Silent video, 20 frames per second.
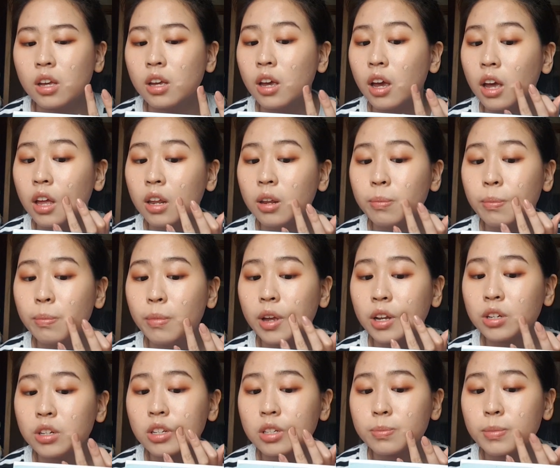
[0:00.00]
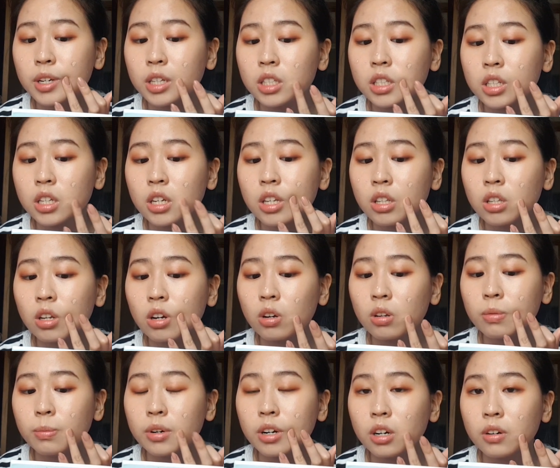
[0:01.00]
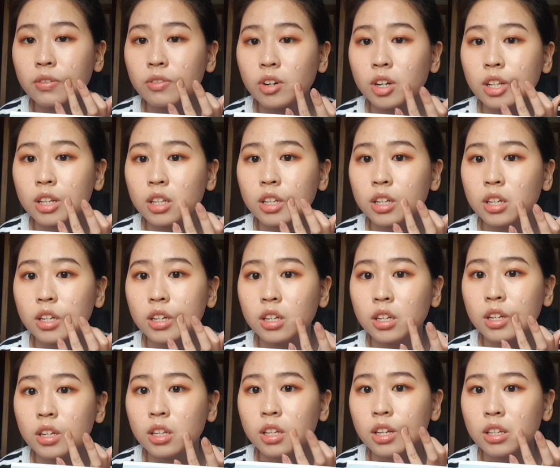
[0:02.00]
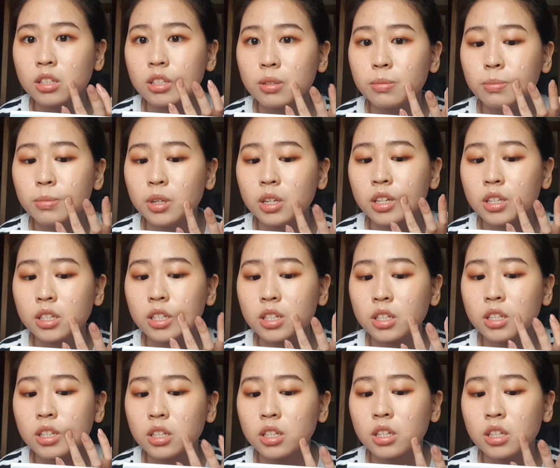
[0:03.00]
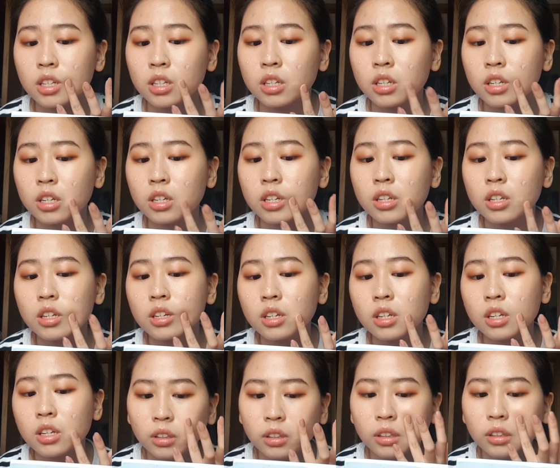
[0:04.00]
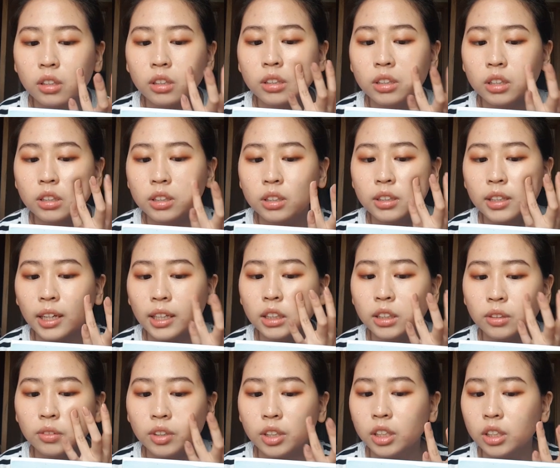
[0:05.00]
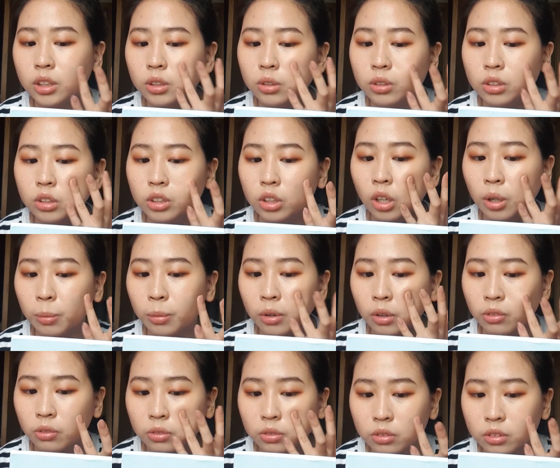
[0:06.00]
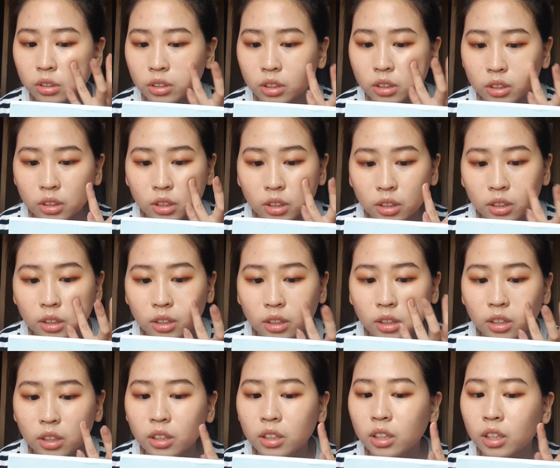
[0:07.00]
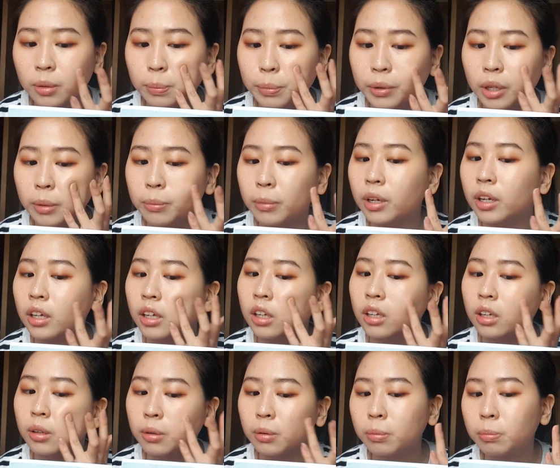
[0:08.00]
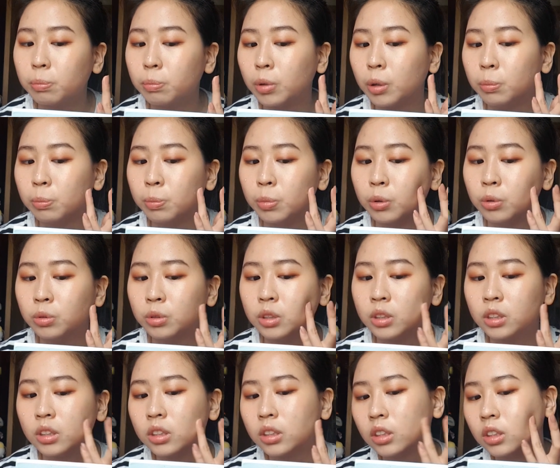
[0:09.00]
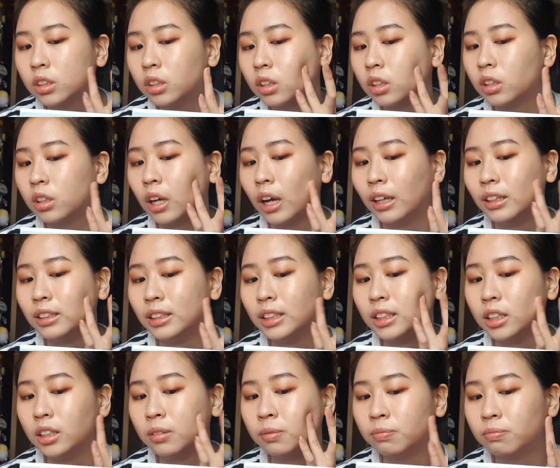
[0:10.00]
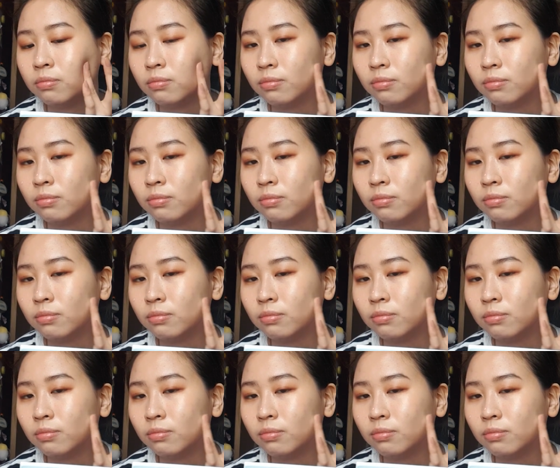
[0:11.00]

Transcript: And it matches my skin tone perfectly. That's amazing it just does a really good job of keeping my pimples unseen.